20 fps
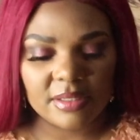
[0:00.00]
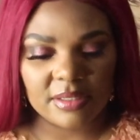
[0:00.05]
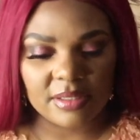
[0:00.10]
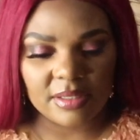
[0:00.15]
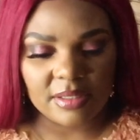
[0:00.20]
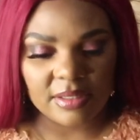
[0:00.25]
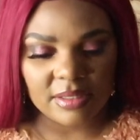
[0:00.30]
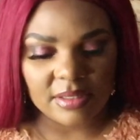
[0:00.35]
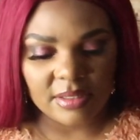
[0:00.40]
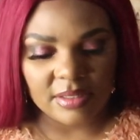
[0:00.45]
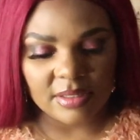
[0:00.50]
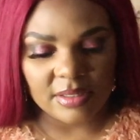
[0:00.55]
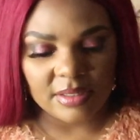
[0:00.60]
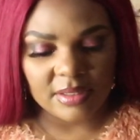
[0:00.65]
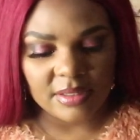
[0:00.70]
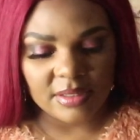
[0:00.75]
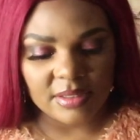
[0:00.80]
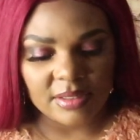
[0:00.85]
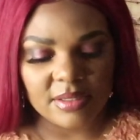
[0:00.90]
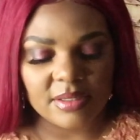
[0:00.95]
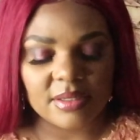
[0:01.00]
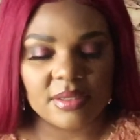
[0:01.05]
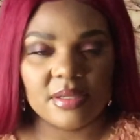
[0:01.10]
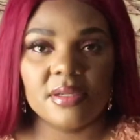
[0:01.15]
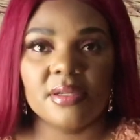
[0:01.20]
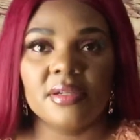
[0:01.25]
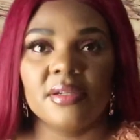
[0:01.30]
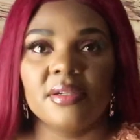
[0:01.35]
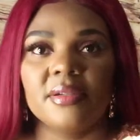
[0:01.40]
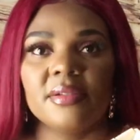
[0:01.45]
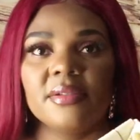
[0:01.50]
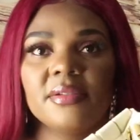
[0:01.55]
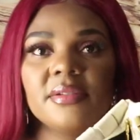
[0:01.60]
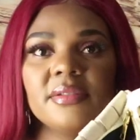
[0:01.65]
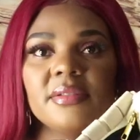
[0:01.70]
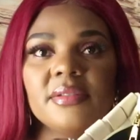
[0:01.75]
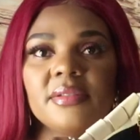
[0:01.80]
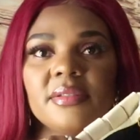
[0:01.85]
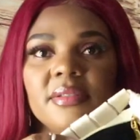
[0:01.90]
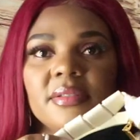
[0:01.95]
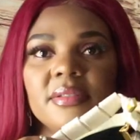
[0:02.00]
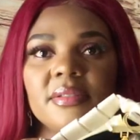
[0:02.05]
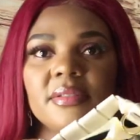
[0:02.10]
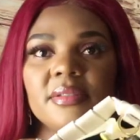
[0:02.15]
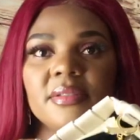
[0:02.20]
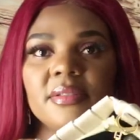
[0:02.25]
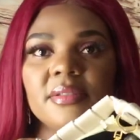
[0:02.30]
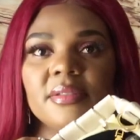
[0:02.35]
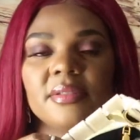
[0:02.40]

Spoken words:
Nobody speaks.